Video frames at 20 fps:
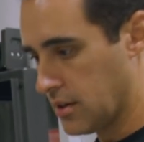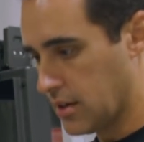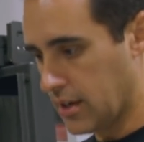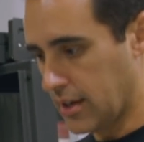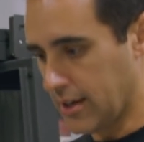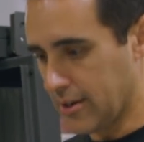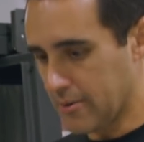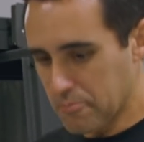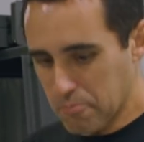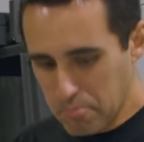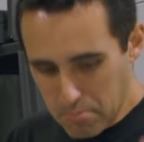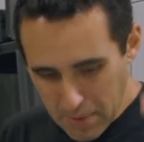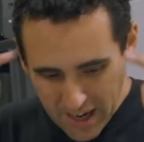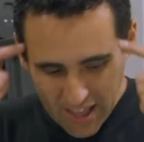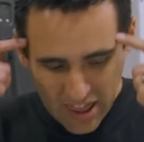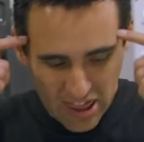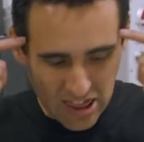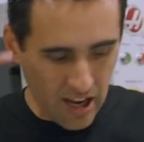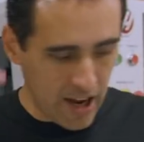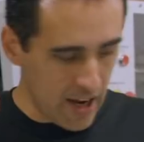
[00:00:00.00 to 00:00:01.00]
Uh, my
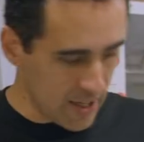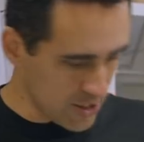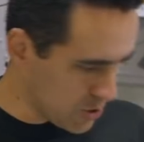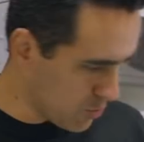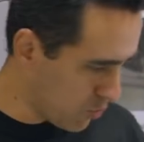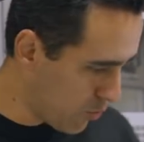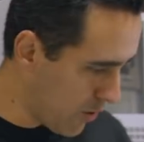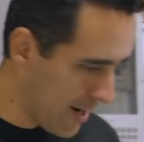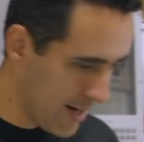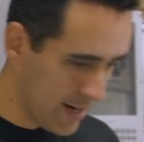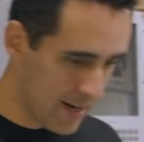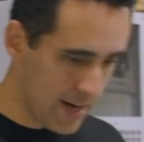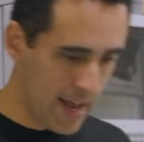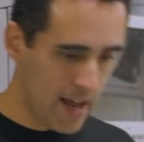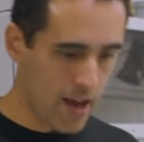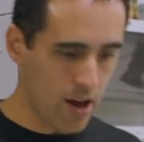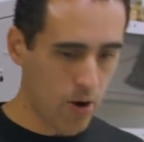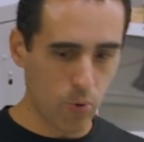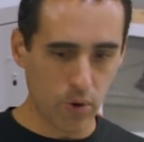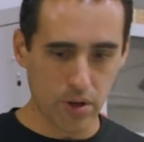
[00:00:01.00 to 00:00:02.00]
thoughts right
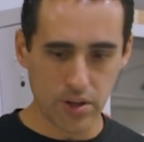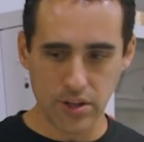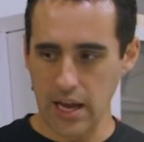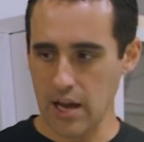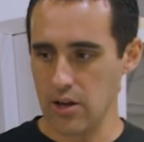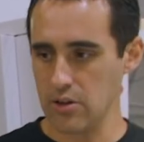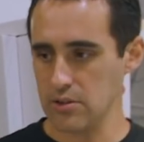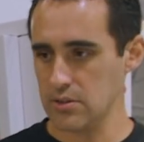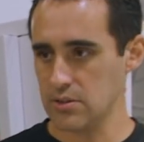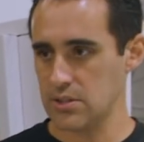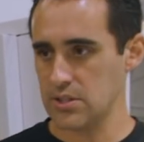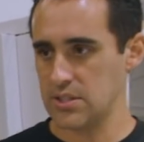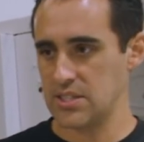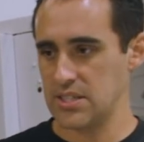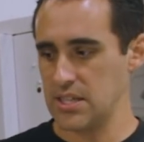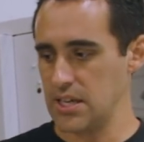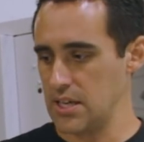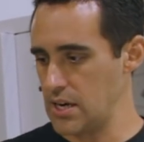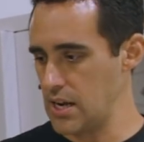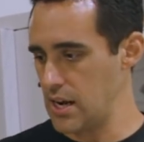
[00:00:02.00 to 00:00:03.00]
now without
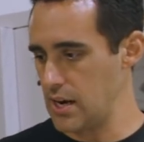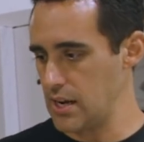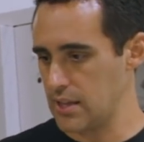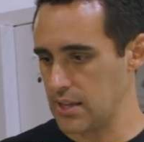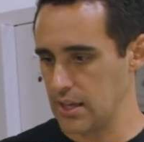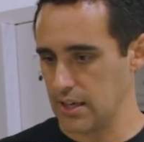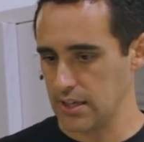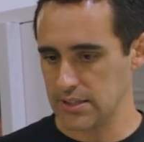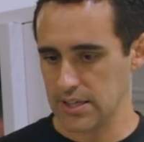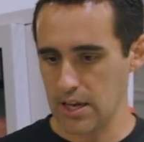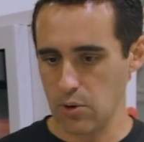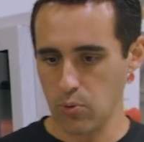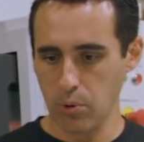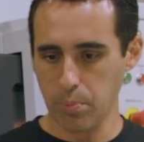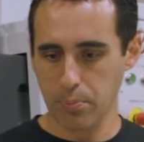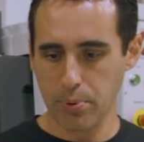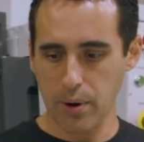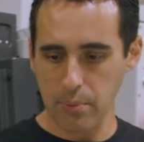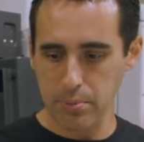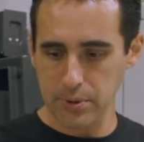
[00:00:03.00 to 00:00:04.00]
seeing anything is that we'll
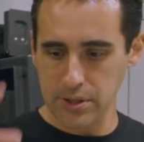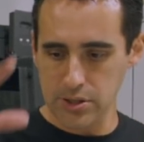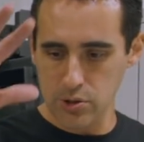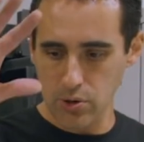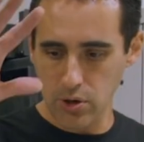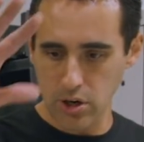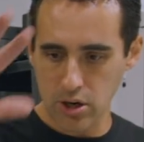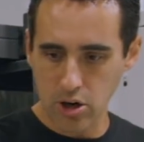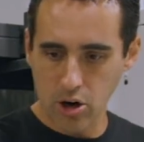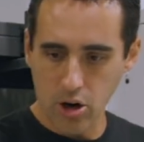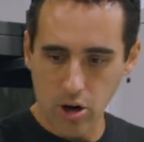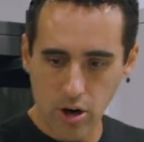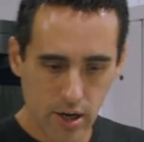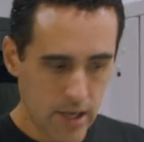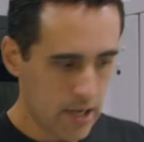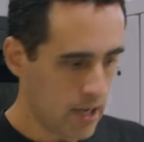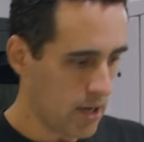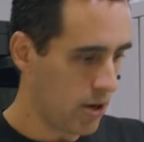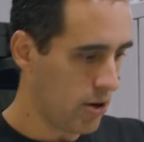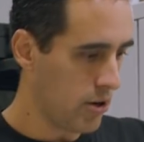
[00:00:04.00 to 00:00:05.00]
probably do a cart
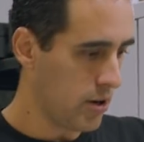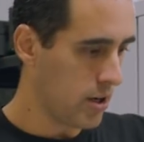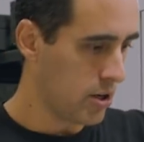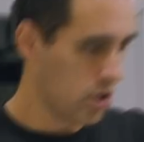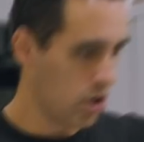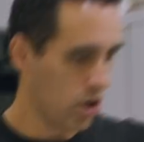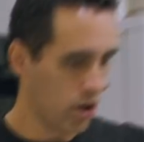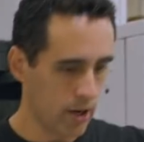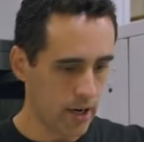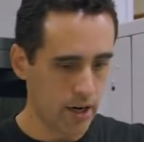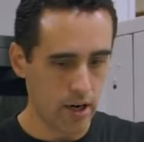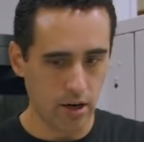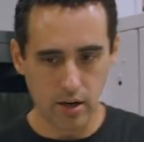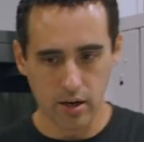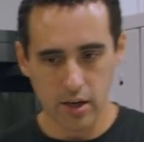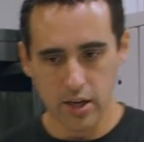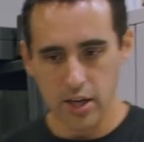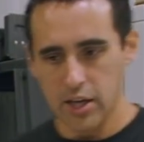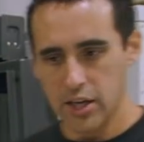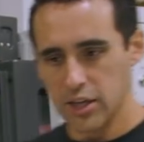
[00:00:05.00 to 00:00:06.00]
here and a cart
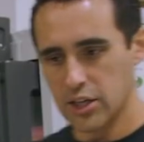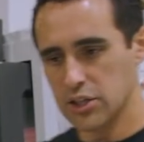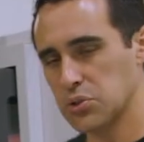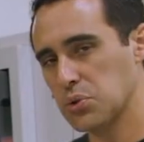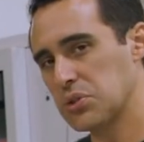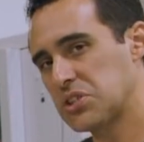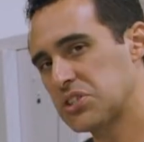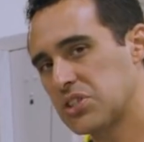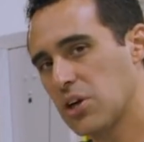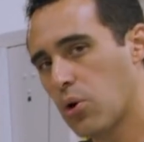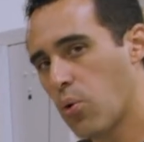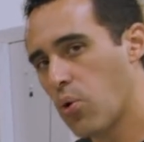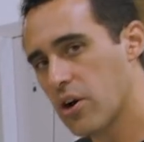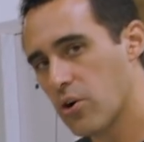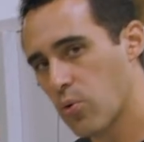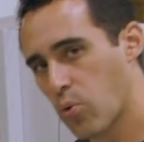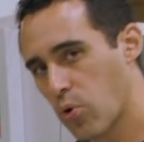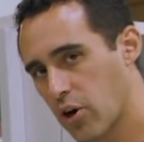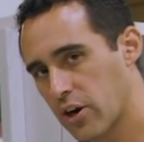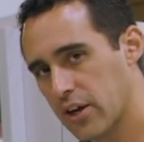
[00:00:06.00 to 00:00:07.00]
here because we still want
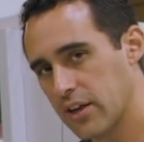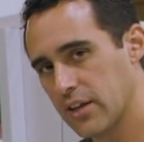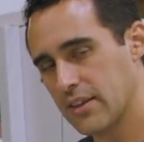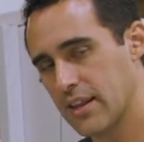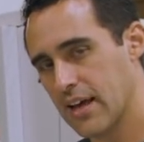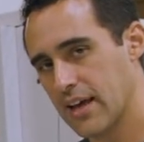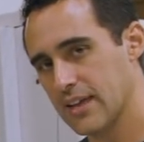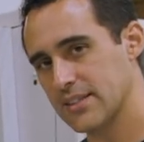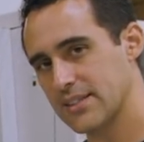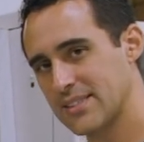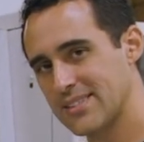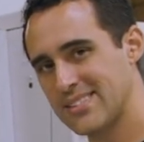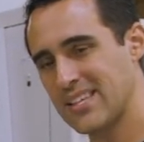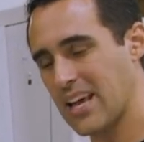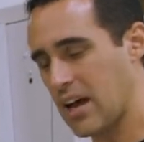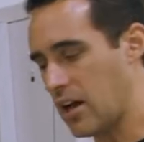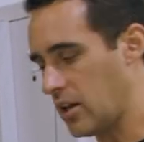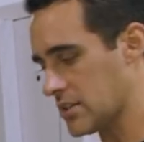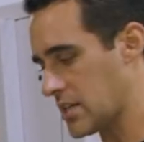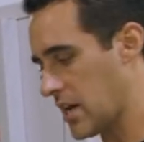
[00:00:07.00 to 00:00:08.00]
to work in that
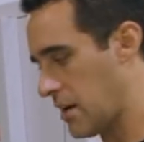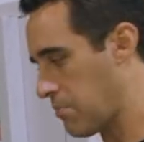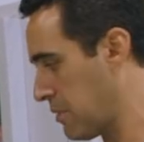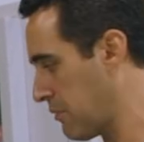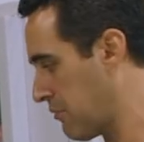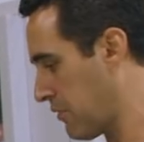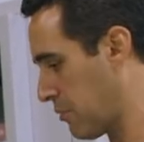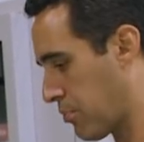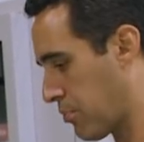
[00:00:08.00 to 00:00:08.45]
cell type of